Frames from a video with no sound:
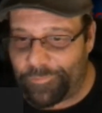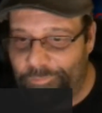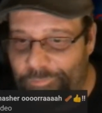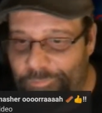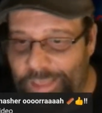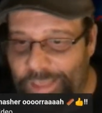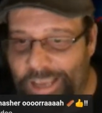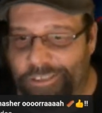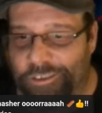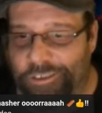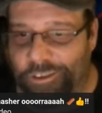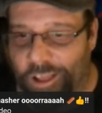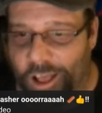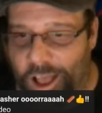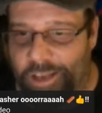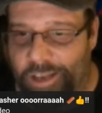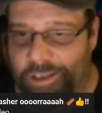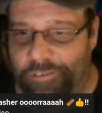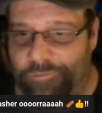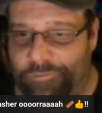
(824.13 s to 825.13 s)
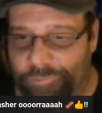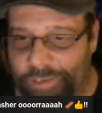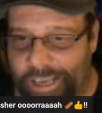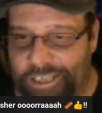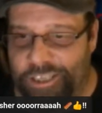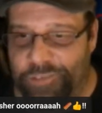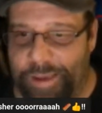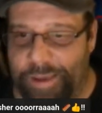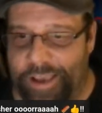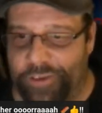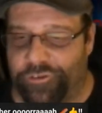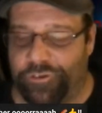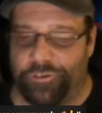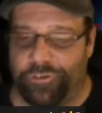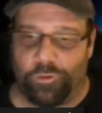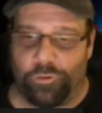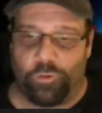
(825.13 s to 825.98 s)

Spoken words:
Thanks a lot, Gate Smasher.